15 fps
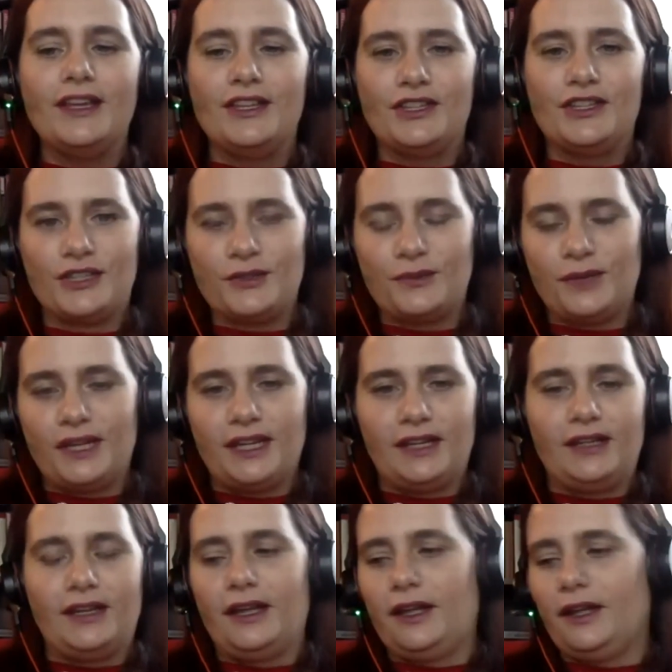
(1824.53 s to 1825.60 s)
just so we
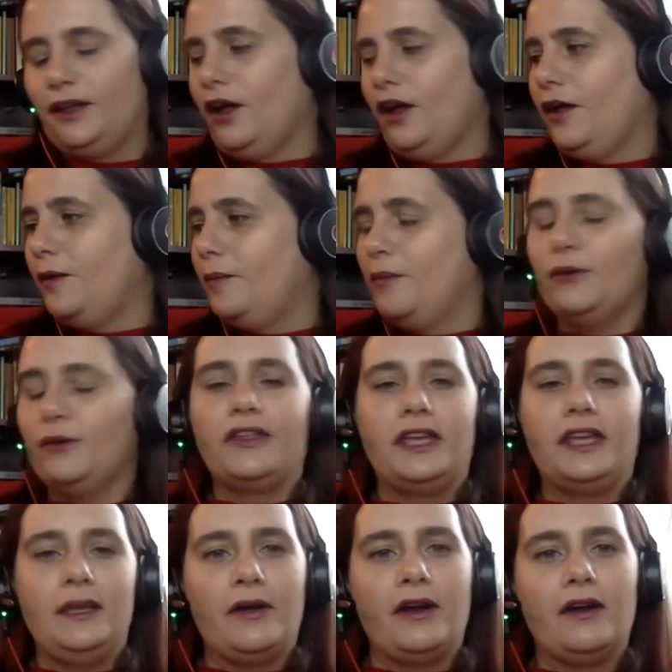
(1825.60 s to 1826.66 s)
can all both
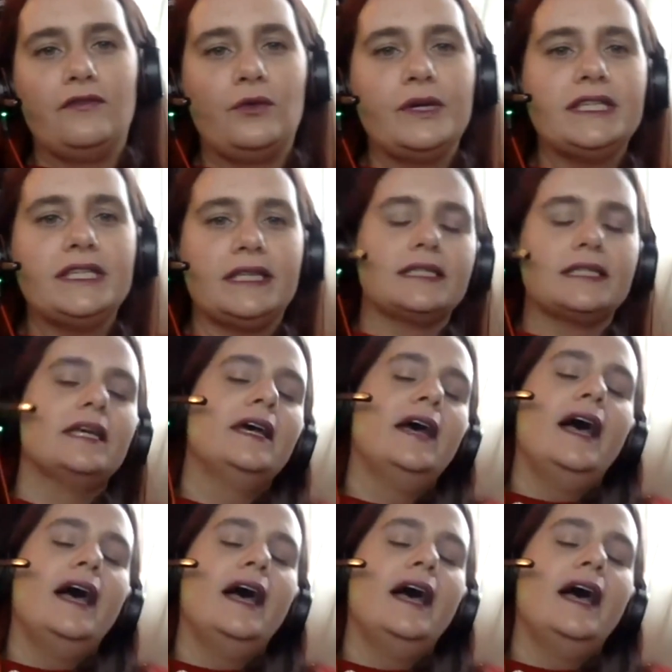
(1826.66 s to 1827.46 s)
keep our voices.